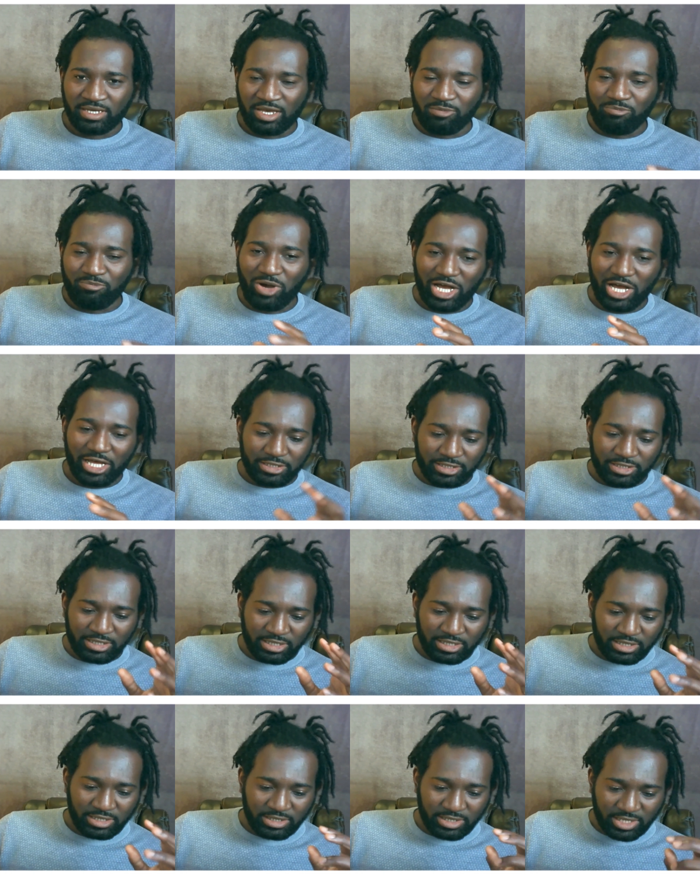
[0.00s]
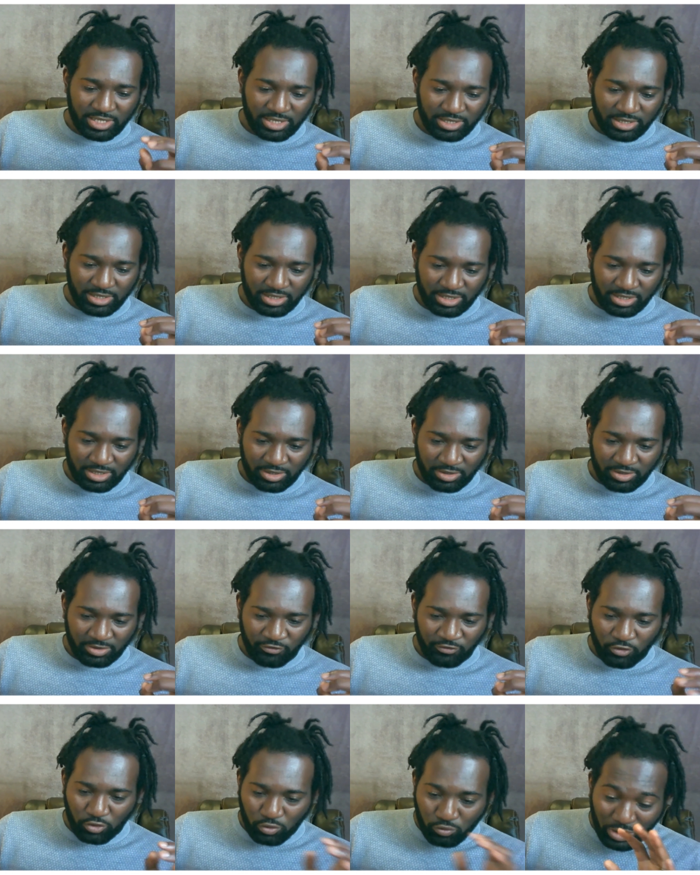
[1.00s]
But
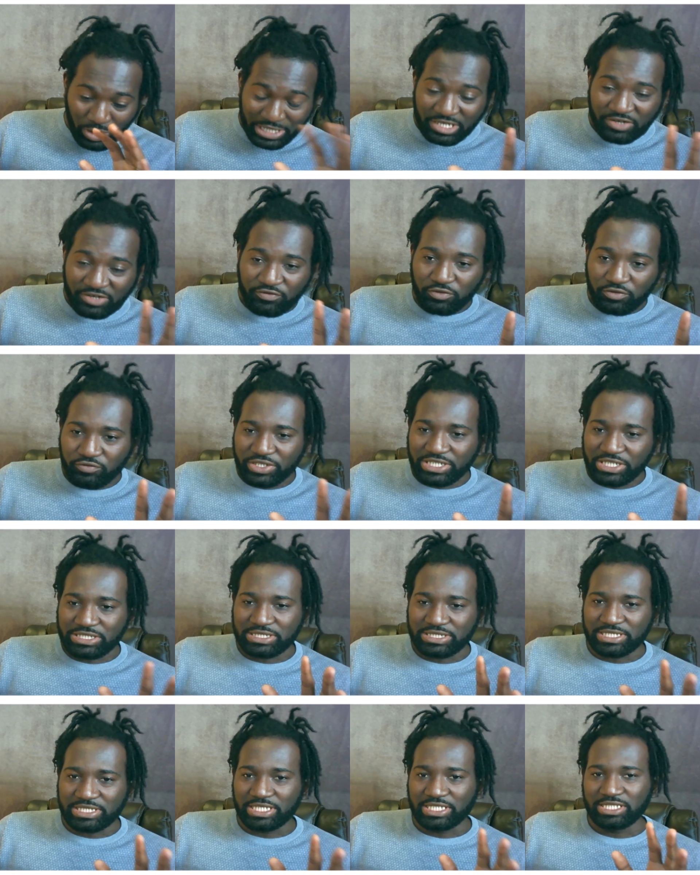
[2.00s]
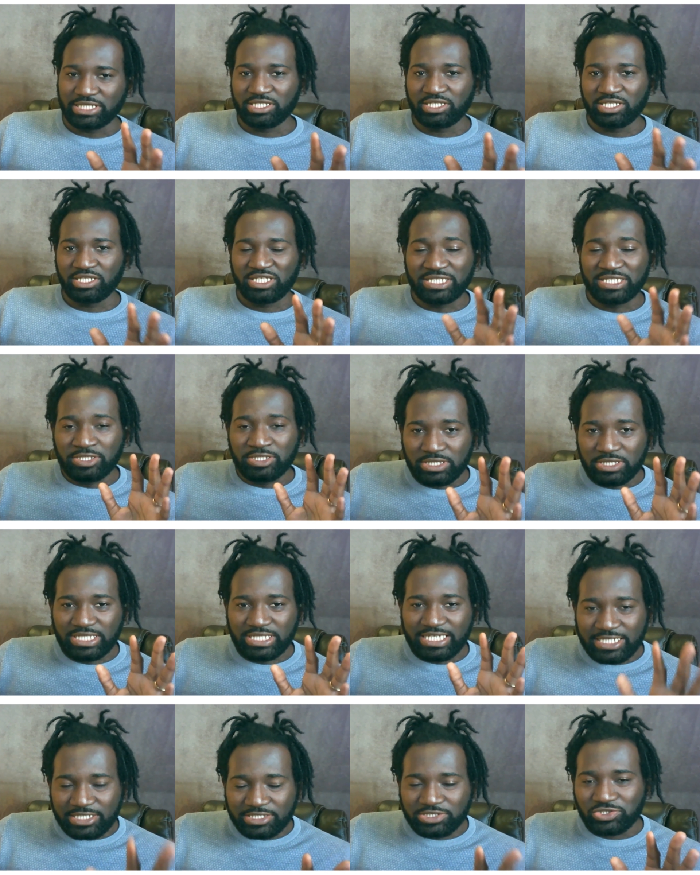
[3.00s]
for whatever reason,
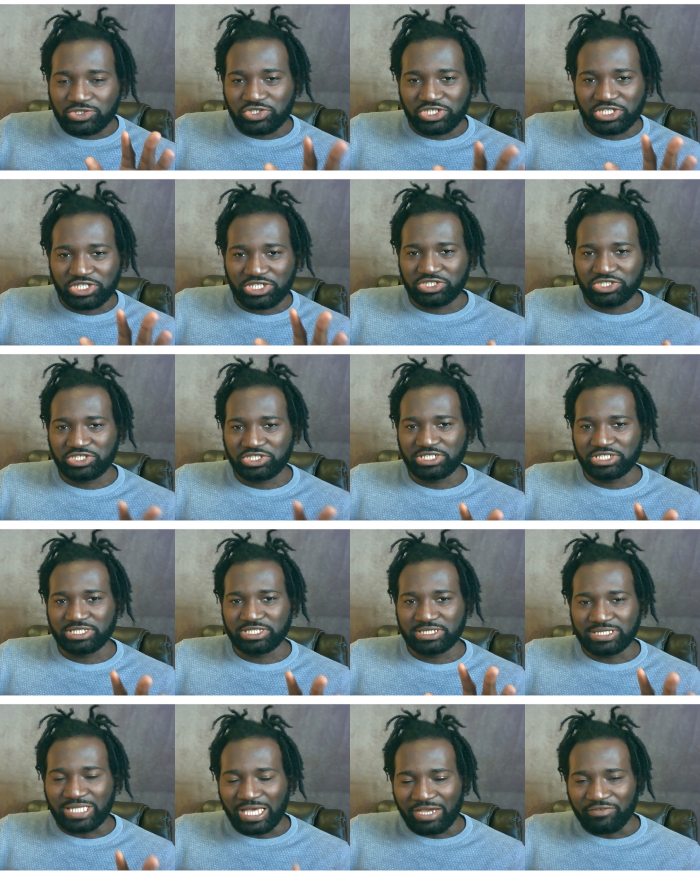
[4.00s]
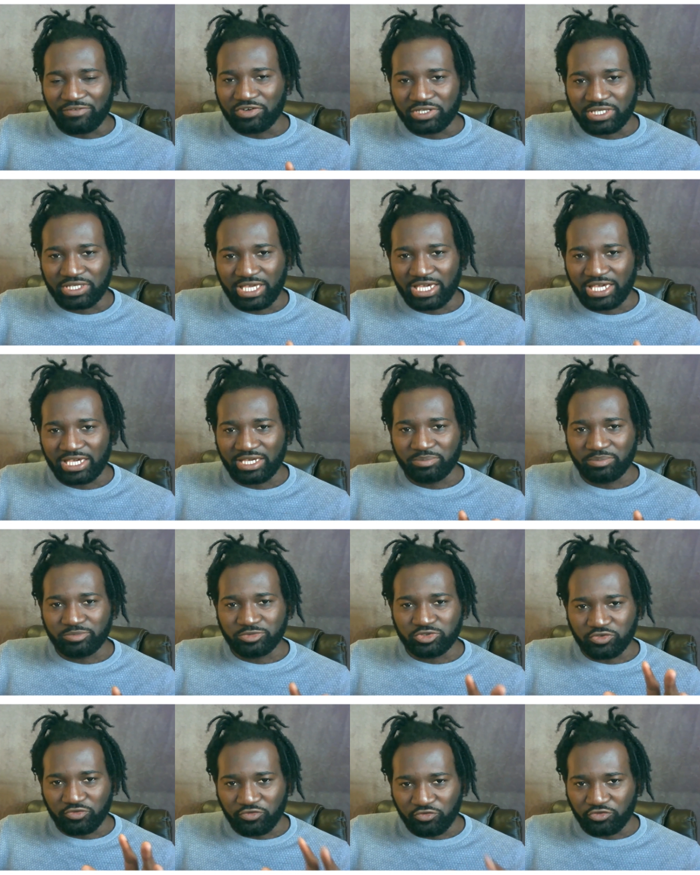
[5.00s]
these changes never came
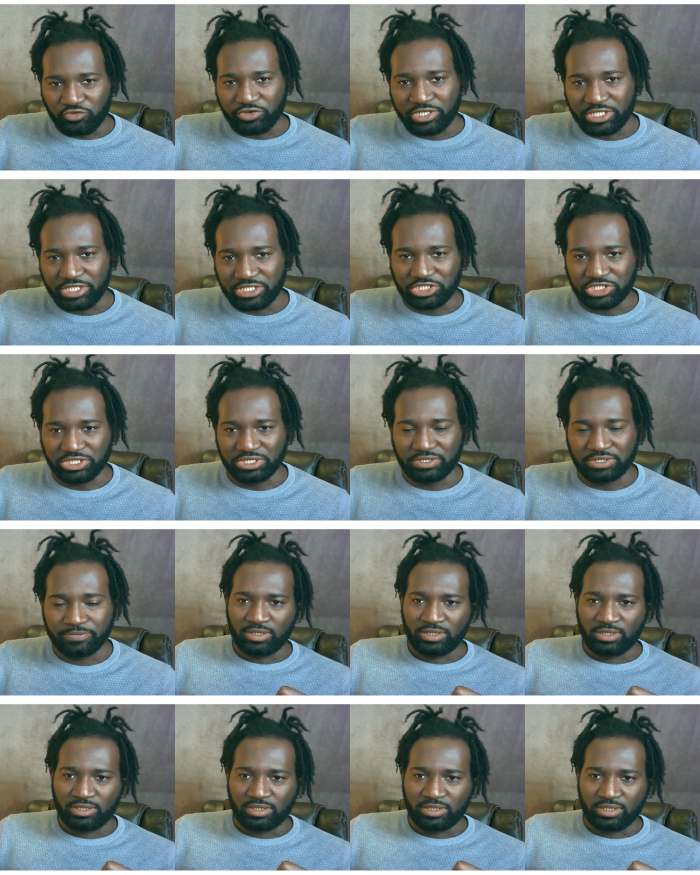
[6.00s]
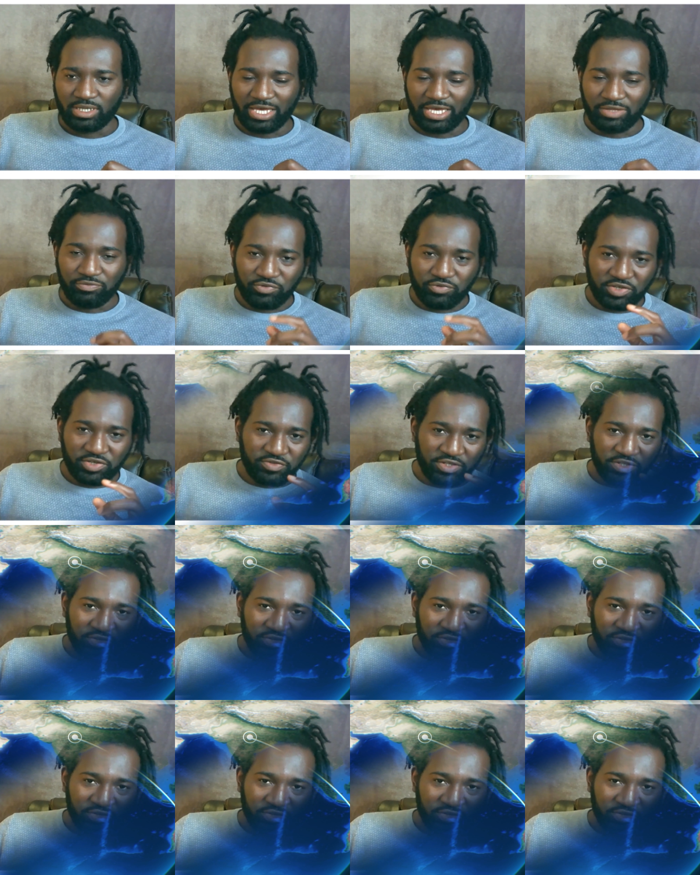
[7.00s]
to fruition. And with the